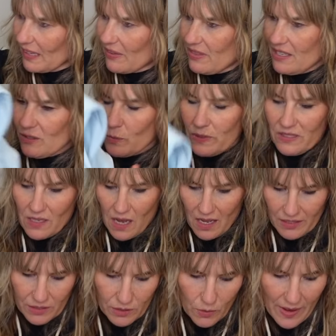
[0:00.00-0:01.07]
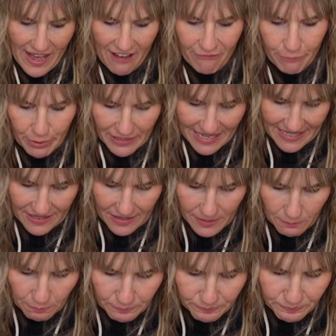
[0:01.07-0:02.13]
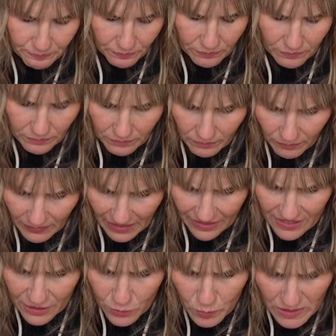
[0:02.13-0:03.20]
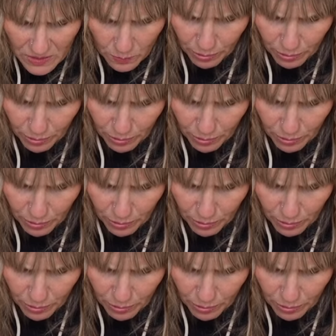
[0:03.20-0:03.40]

This was also half price. This was